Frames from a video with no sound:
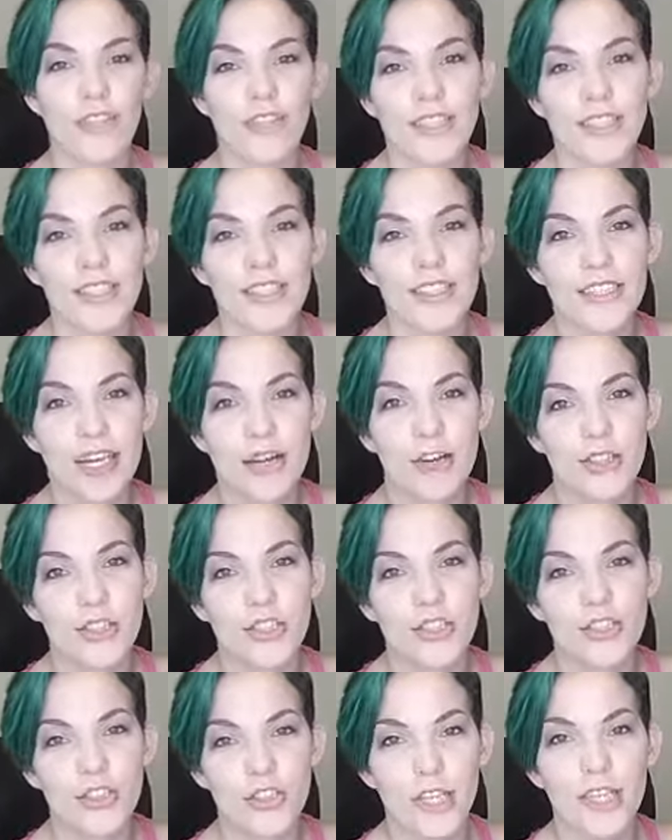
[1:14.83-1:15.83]
for 6 hours
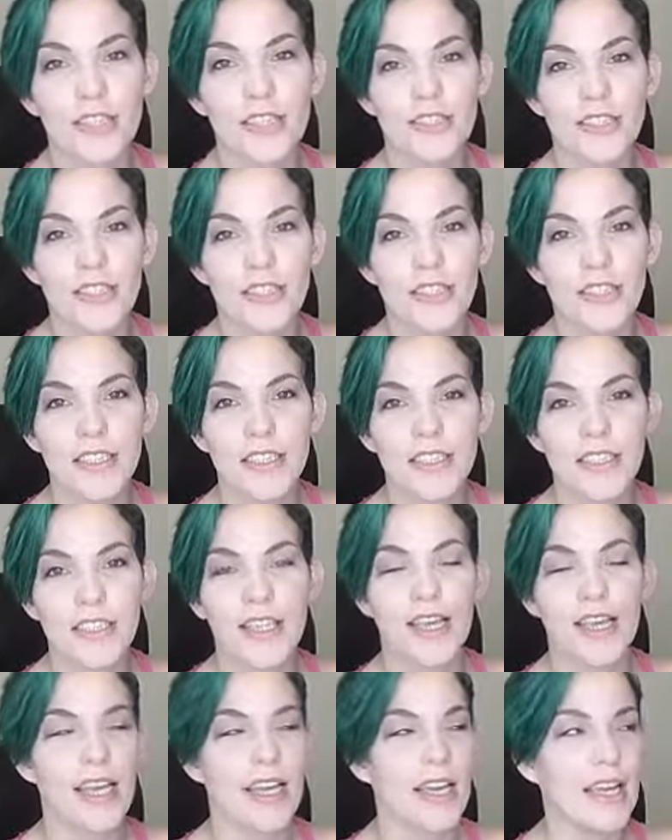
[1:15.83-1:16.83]
straight,
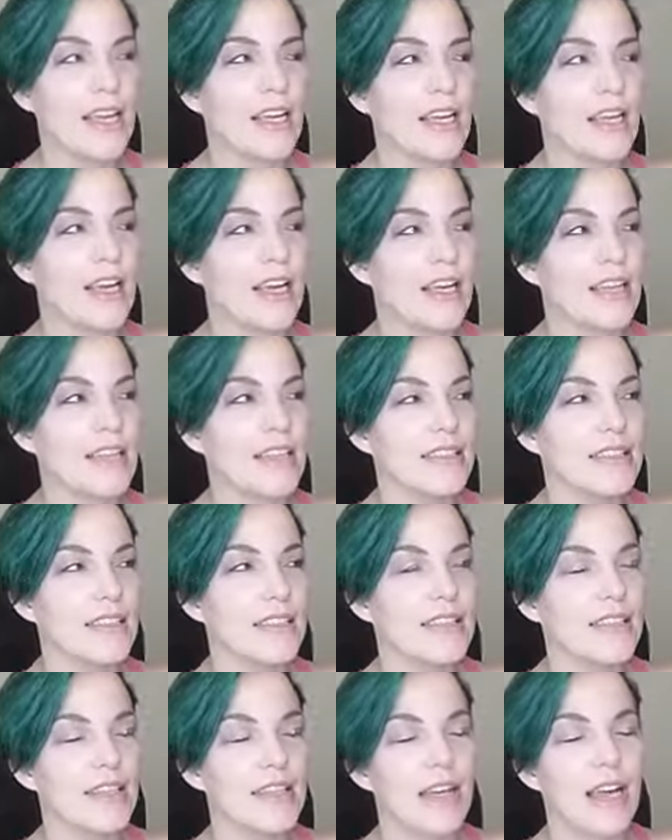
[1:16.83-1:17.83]
and
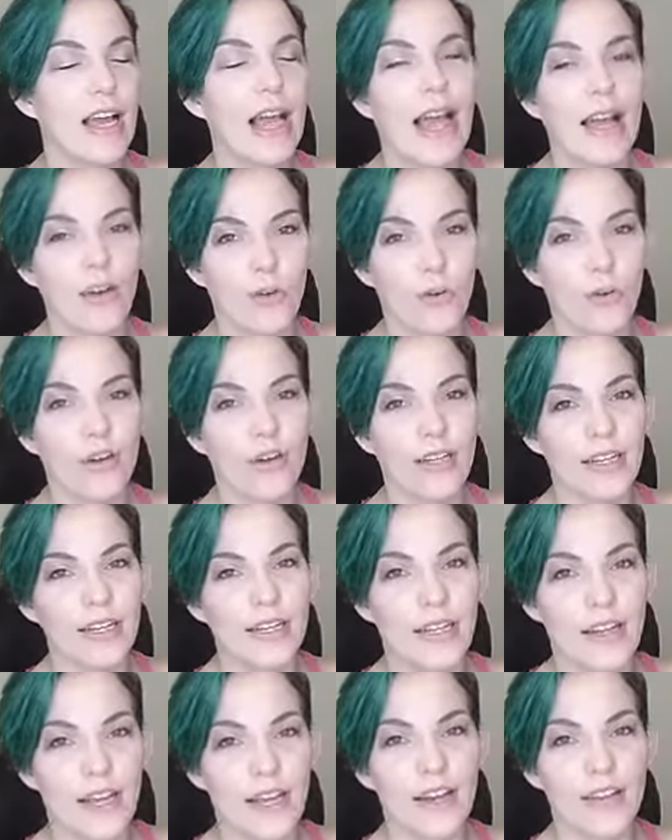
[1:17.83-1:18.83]
I wanted to
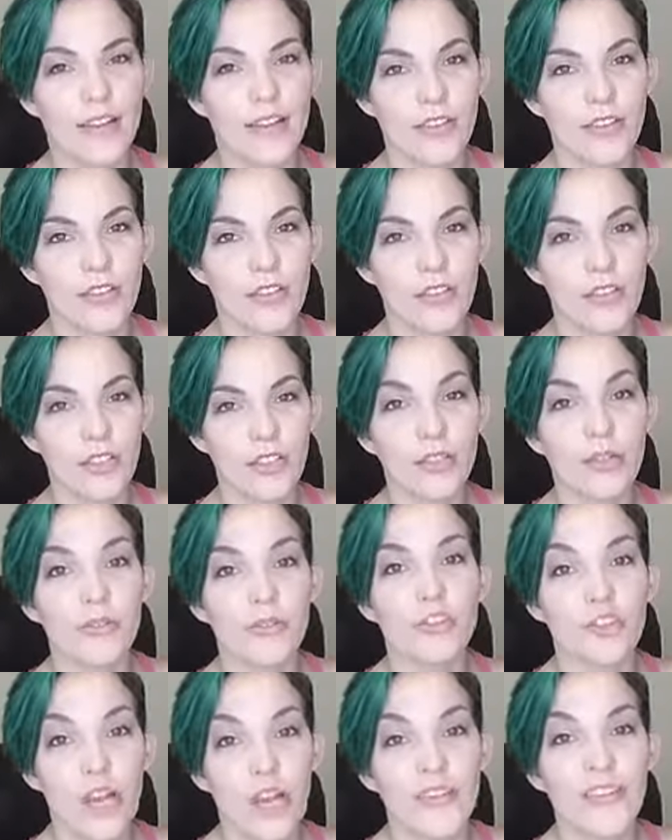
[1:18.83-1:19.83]
get out of those clothes. I
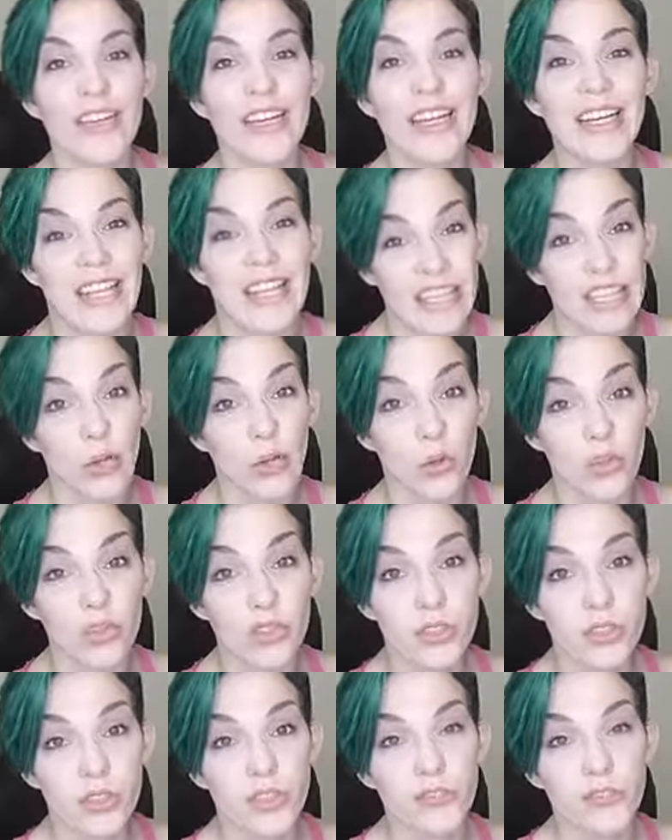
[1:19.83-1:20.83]
was driving in
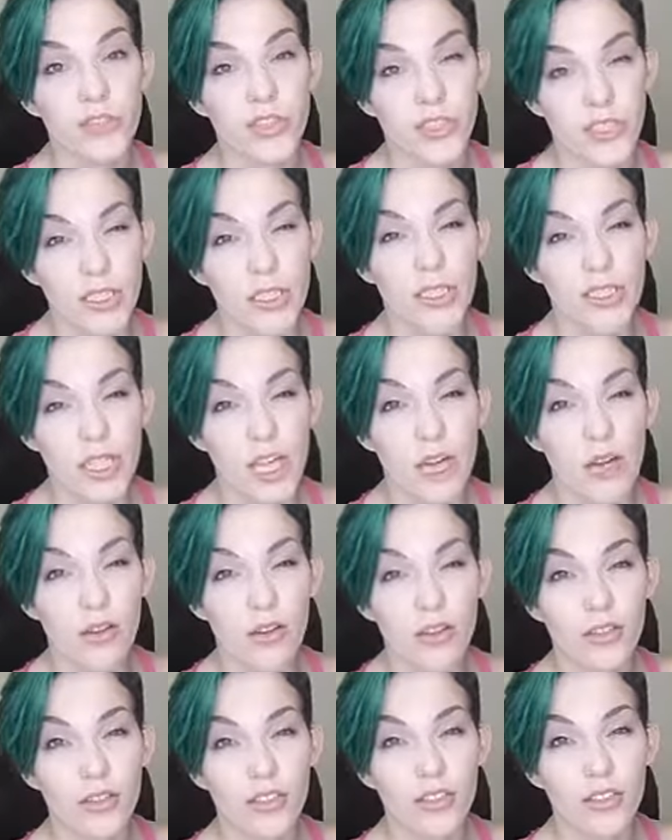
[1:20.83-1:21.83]
heels for 6
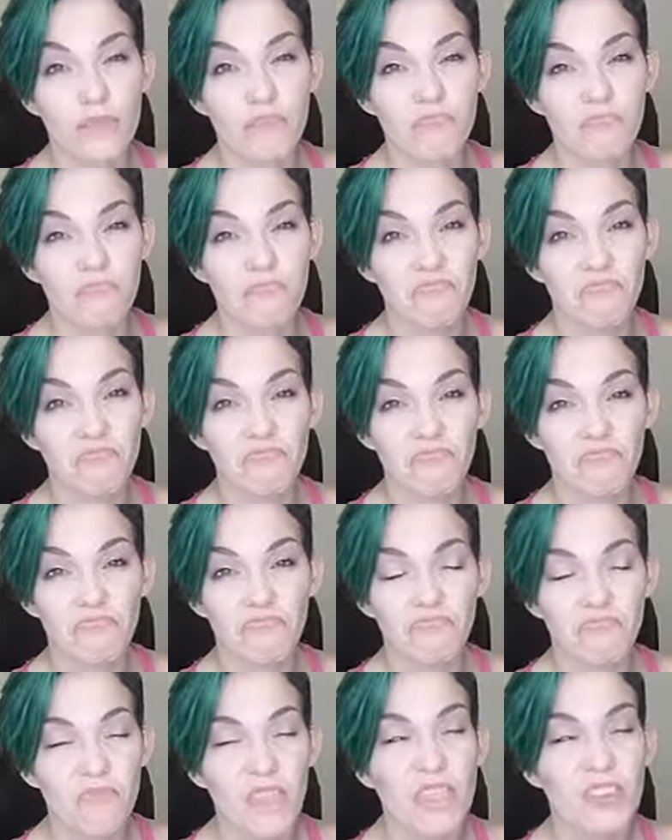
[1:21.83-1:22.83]
hours.
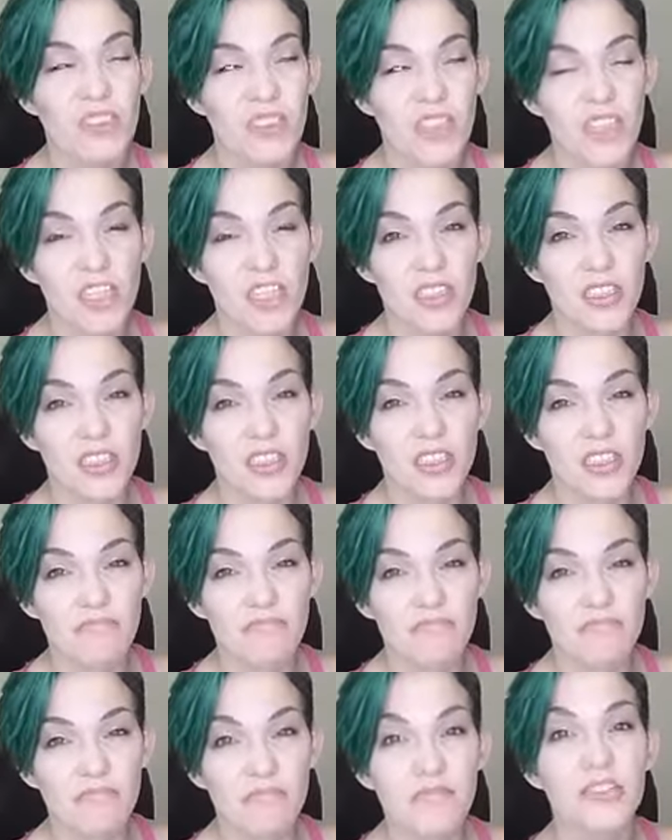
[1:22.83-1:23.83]
That sucked.
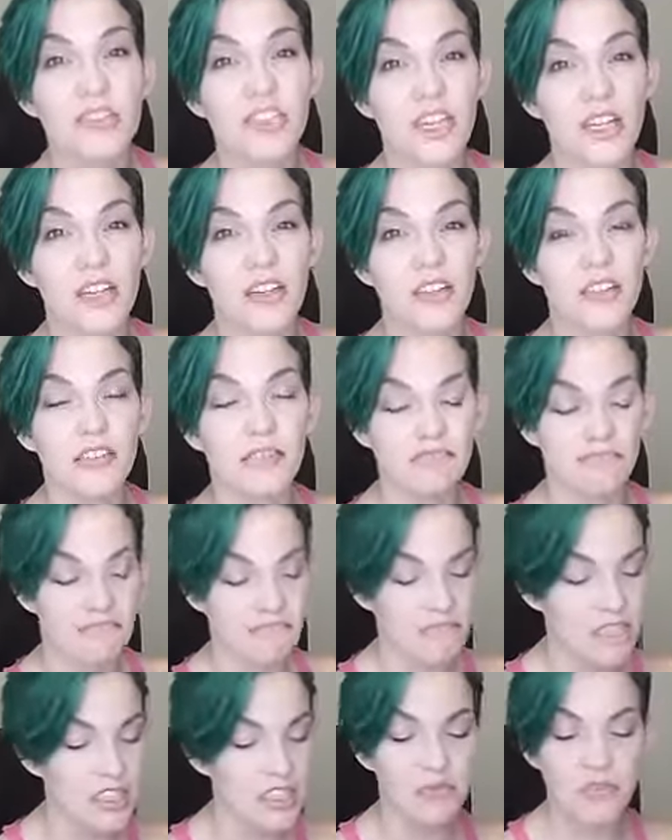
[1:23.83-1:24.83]
So,
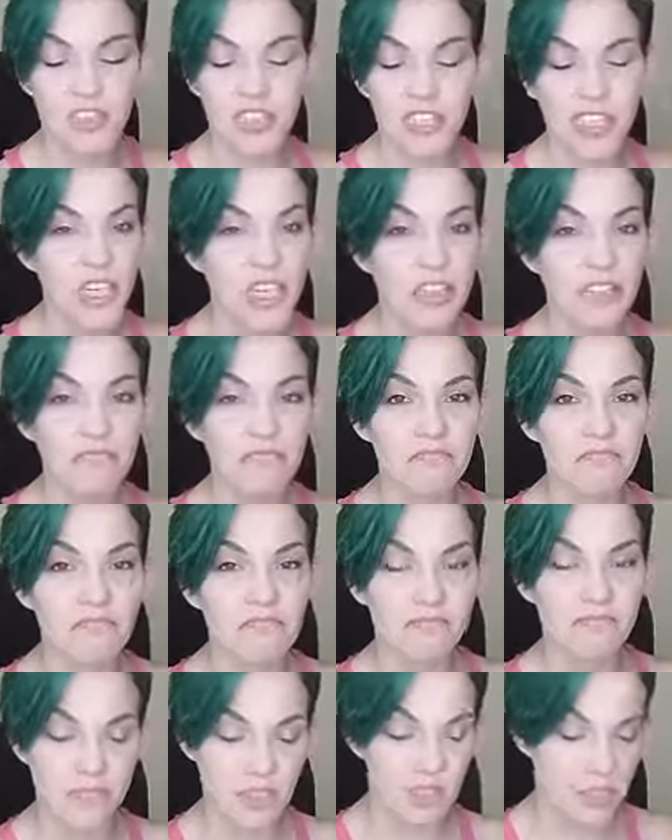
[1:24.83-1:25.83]
this is what you get.
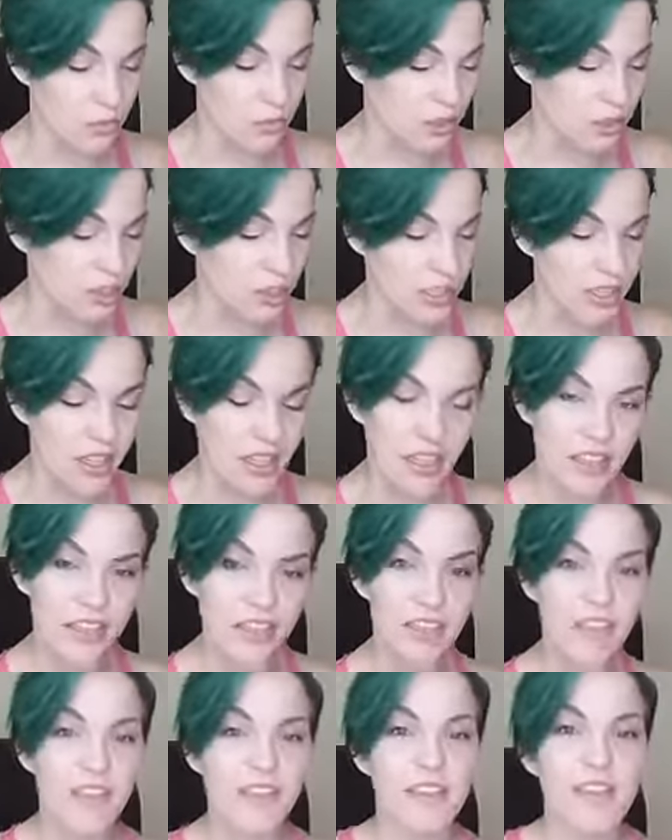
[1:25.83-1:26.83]

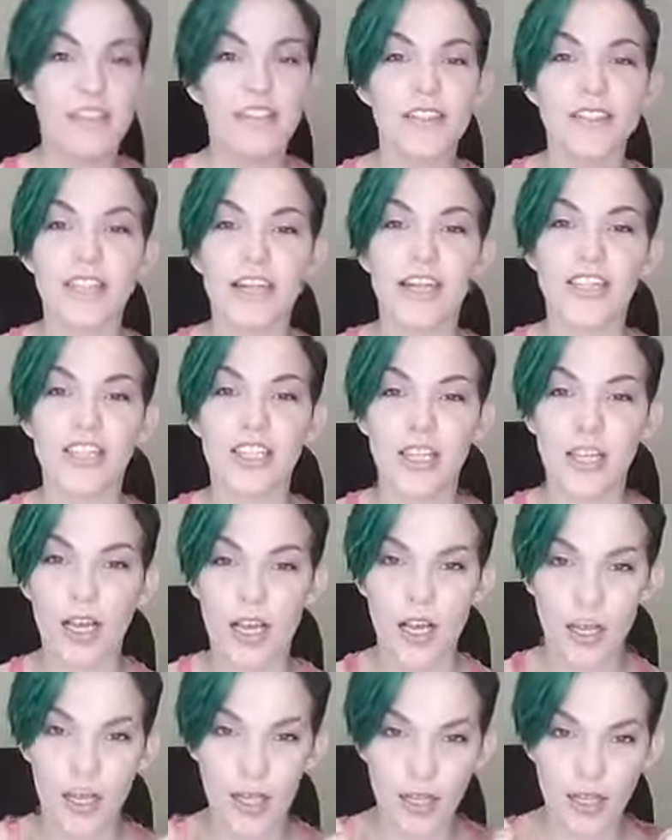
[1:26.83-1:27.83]
This is actually
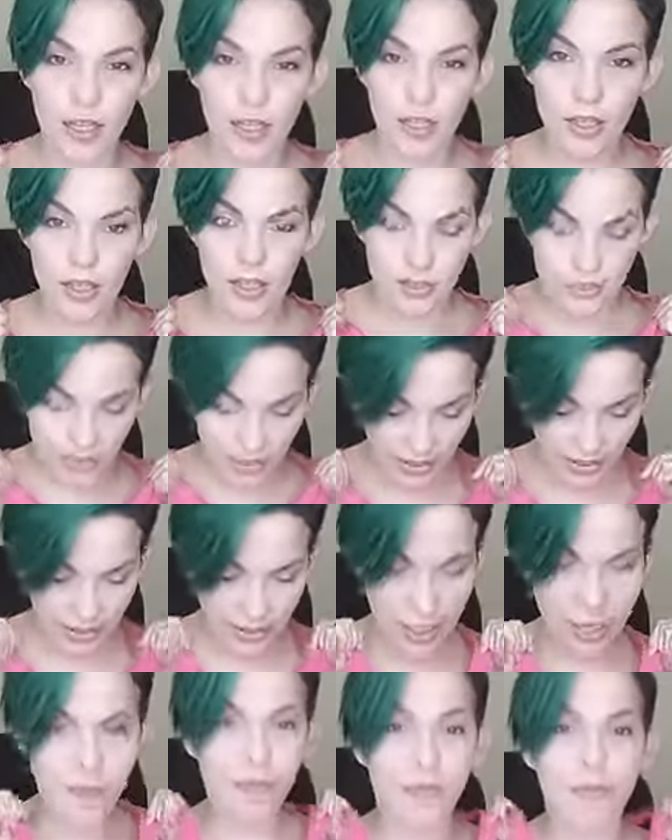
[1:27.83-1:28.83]
a tank
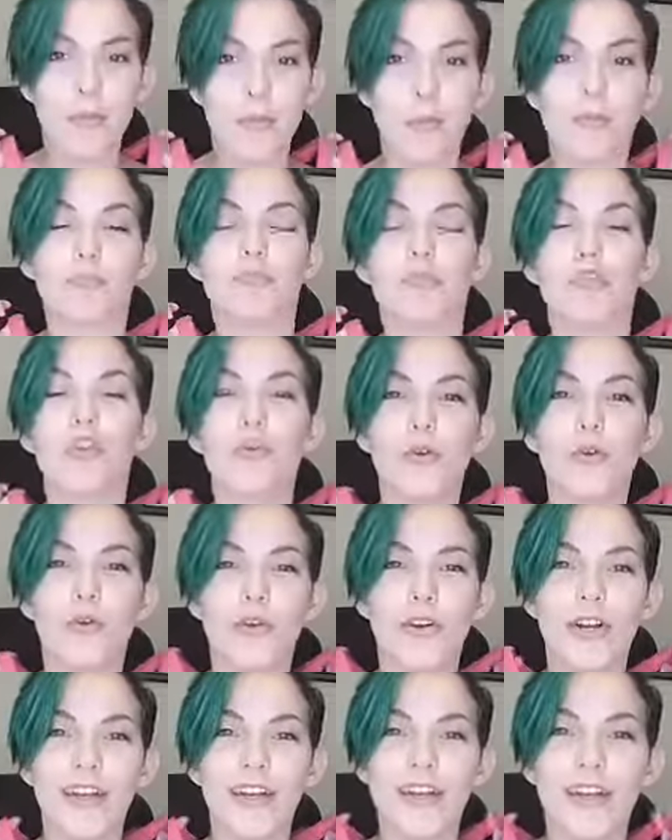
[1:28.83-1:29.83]
top from a
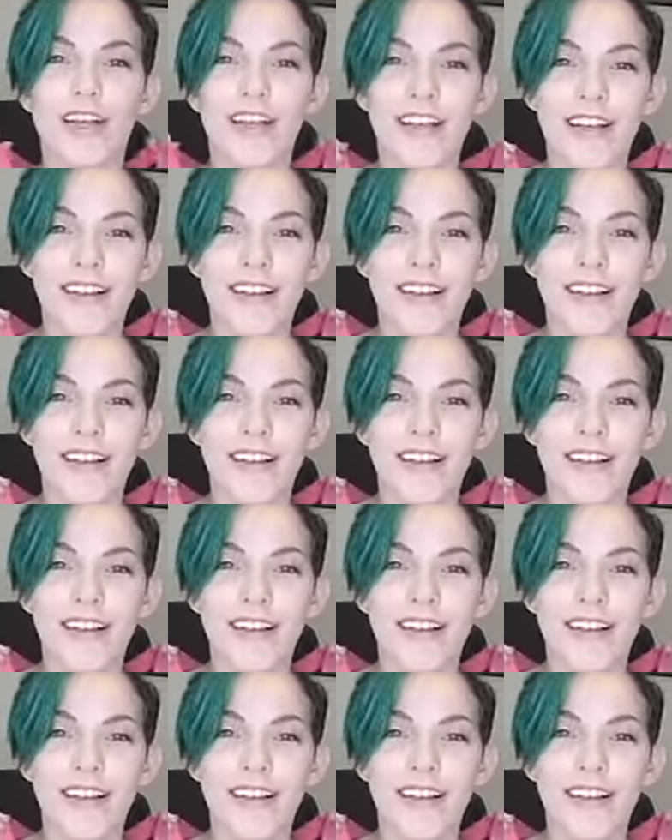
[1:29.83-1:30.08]
brewery.